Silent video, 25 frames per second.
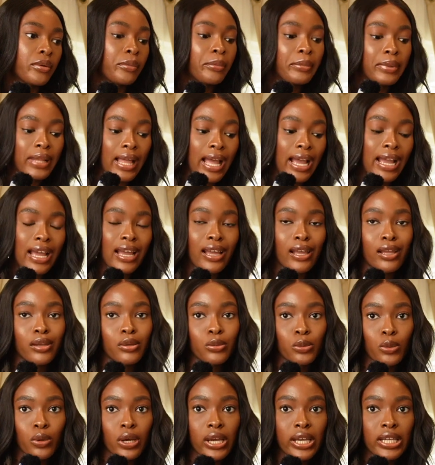black
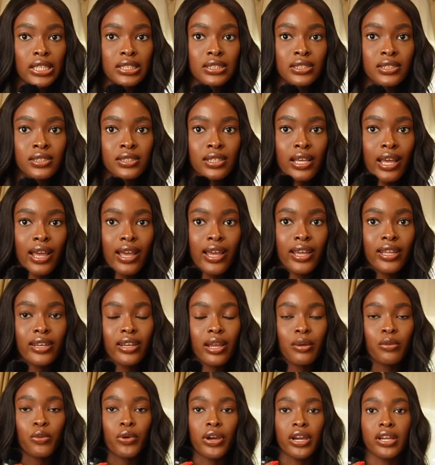and white,
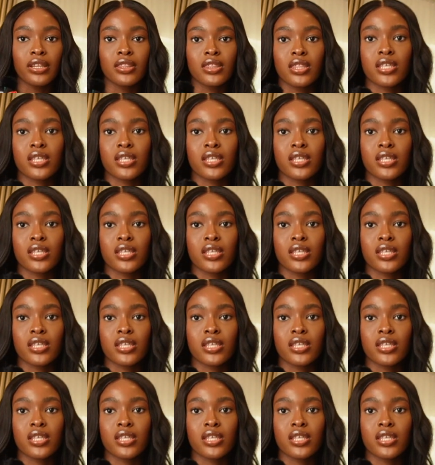and I'm wearing